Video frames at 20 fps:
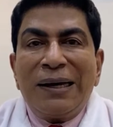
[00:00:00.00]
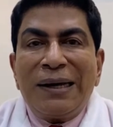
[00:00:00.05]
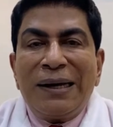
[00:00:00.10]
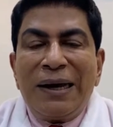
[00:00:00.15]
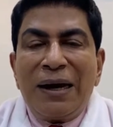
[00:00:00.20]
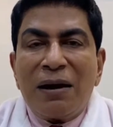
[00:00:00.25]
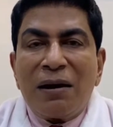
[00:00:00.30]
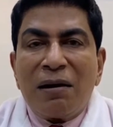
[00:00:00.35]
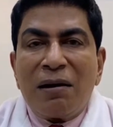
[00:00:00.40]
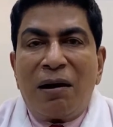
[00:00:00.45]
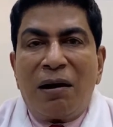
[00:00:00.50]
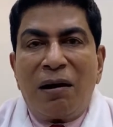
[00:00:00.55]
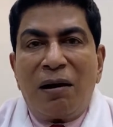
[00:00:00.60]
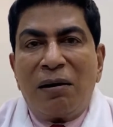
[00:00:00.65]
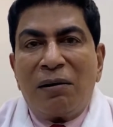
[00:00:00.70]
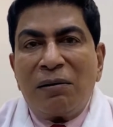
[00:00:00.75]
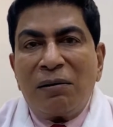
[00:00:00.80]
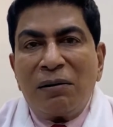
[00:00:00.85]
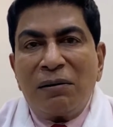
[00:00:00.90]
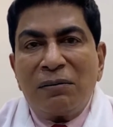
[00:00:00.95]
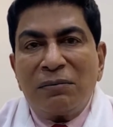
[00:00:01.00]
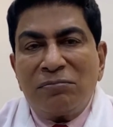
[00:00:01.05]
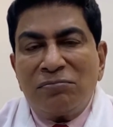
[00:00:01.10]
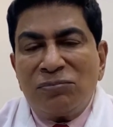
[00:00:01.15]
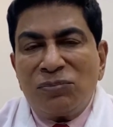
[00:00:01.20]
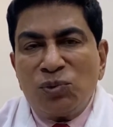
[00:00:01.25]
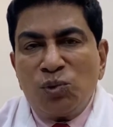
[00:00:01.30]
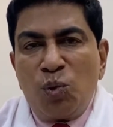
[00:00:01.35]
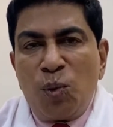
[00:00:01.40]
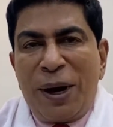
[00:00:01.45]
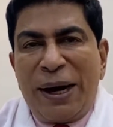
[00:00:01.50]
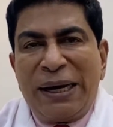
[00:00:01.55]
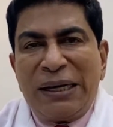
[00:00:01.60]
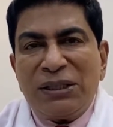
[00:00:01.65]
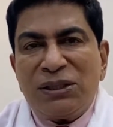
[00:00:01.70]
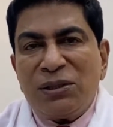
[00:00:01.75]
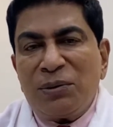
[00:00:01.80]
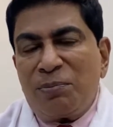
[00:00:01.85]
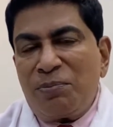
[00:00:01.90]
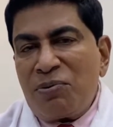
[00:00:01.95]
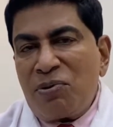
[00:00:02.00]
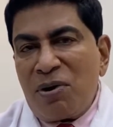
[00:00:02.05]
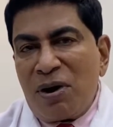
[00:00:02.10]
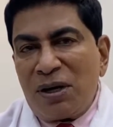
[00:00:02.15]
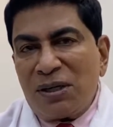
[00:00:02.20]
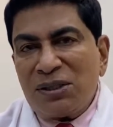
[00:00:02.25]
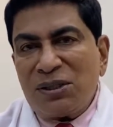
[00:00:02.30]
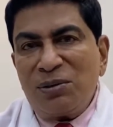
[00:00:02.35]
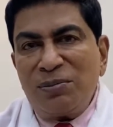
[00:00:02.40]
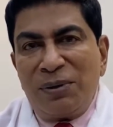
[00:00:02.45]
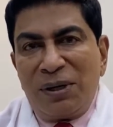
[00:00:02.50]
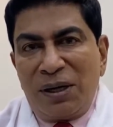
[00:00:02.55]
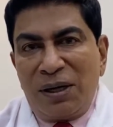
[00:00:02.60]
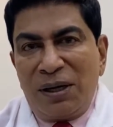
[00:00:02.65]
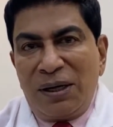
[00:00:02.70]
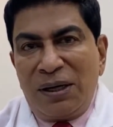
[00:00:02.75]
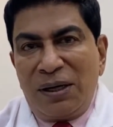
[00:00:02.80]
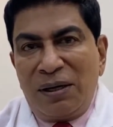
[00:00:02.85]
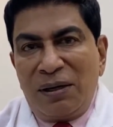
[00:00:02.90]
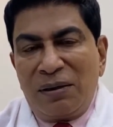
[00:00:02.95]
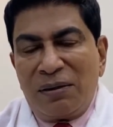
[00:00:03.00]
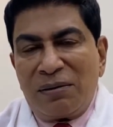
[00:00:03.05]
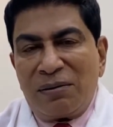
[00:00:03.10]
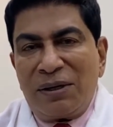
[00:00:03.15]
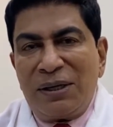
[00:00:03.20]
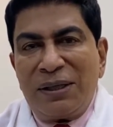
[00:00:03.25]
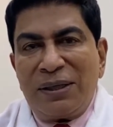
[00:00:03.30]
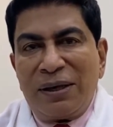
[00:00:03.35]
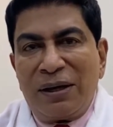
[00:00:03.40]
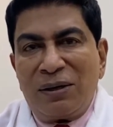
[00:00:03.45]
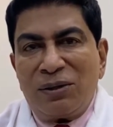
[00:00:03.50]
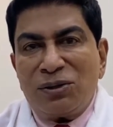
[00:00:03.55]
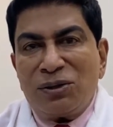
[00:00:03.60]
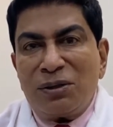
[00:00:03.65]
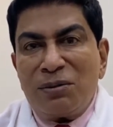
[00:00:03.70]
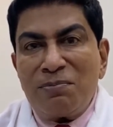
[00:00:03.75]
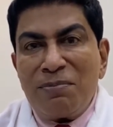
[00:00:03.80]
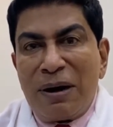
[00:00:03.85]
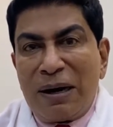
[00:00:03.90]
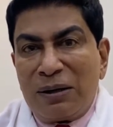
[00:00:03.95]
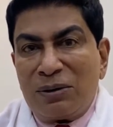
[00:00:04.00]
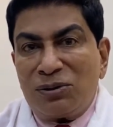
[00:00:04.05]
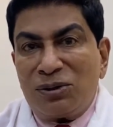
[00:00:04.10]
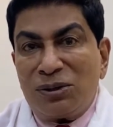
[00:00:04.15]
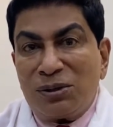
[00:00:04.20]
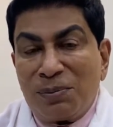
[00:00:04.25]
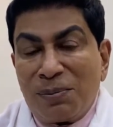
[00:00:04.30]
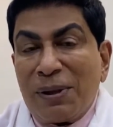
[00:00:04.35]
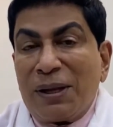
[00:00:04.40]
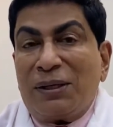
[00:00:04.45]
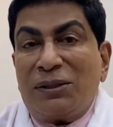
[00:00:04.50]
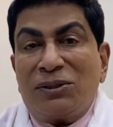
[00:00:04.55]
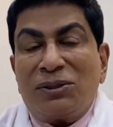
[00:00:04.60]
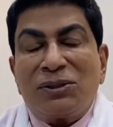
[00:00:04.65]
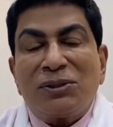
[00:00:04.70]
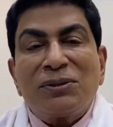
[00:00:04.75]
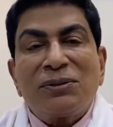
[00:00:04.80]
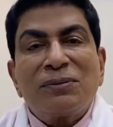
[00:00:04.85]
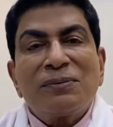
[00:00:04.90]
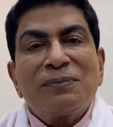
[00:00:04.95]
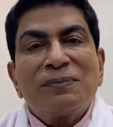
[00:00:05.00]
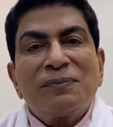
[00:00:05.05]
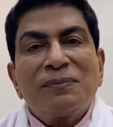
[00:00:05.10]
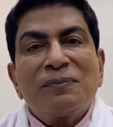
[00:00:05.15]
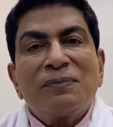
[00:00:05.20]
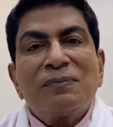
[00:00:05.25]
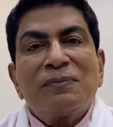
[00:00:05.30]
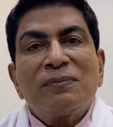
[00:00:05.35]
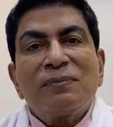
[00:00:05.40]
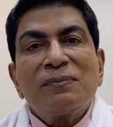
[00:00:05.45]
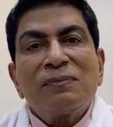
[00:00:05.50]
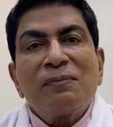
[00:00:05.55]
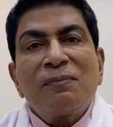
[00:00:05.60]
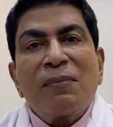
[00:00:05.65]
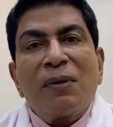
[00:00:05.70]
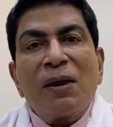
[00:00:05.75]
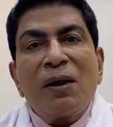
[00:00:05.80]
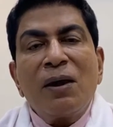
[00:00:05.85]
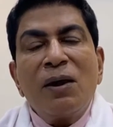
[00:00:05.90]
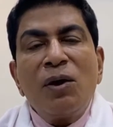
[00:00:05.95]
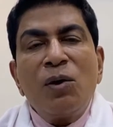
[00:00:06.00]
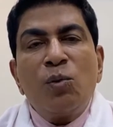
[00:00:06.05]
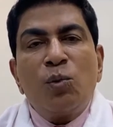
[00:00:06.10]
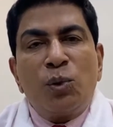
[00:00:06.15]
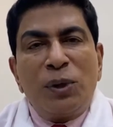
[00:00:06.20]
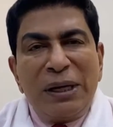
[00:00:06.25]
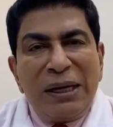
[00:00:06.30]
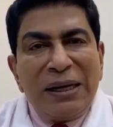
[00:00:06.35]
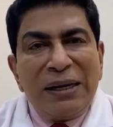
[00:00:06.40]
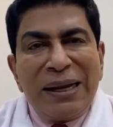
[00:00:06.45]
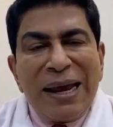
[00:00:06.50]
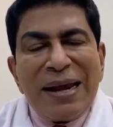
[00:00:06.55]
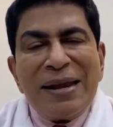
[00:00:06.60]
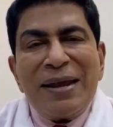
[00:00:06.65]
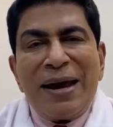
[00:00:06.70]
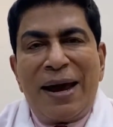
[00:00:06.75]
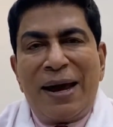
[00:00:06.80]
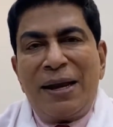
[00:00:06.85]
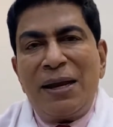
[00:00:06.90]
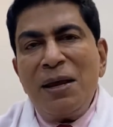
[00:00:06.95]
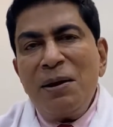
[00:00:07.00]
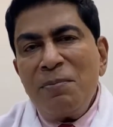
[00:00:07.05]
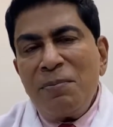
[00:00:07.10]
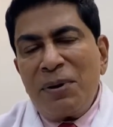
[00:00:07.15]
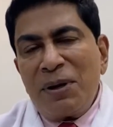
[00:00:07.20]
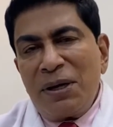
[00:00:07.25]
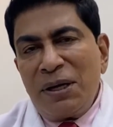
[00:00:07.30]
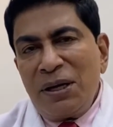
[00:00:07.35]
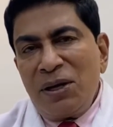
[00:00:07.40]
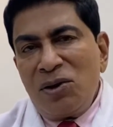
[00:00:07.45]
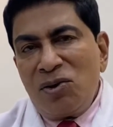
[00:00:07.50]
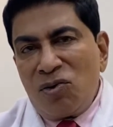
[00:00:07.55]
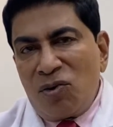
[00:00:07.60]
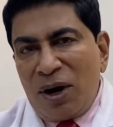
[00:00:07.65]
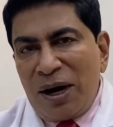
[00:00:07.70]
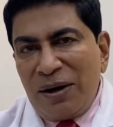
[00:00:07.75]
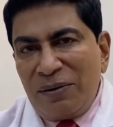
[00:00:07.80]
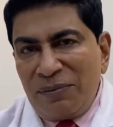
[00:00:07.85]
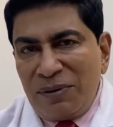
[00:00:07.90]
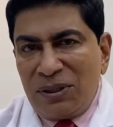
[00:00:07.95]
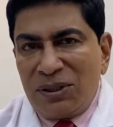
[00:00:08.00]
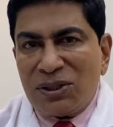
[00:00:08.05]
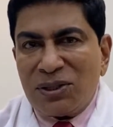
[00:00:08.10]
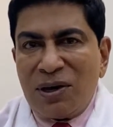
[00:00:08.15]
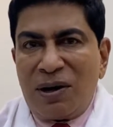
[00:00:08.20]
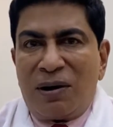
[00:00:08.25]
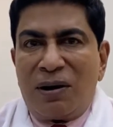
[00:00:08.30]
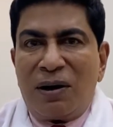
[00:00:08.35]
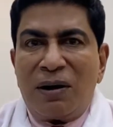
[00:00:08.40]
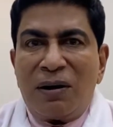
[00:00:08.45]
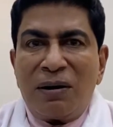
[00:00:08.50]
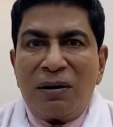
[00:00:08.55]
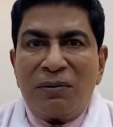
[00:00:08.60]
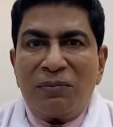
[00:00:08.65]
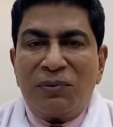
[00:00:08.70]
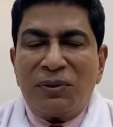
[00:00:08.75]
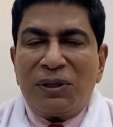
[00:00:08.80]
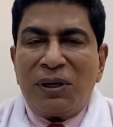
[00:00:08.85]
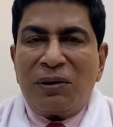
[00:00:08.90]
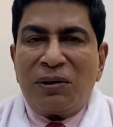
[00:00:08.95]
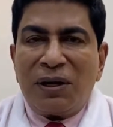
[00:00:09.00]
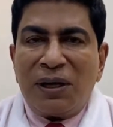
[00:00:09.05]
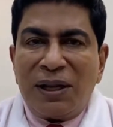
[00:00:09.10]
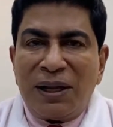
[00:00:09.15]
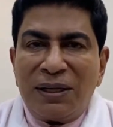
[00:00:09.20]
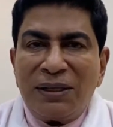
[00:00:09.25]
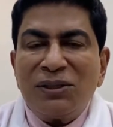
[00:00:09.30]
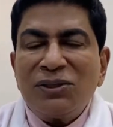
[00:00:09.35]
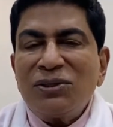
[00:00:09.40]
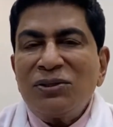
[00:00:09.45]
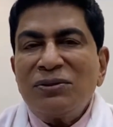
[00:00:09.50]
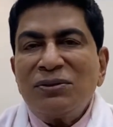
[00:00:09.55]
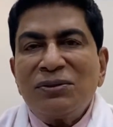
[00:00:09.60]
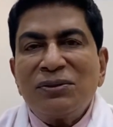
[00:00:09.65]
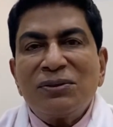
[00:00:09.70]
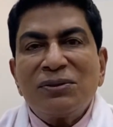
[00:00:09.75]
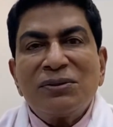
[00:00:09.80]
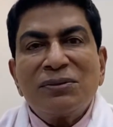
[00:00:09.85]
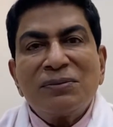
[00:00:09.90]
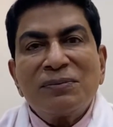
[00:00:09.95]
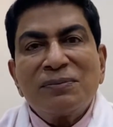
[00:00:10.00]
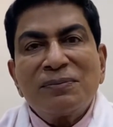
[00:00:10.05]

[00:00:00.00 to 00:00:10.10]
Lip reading: A car weighs approximately 3,000 pounds plus. Would you let anybody drive this car without a license?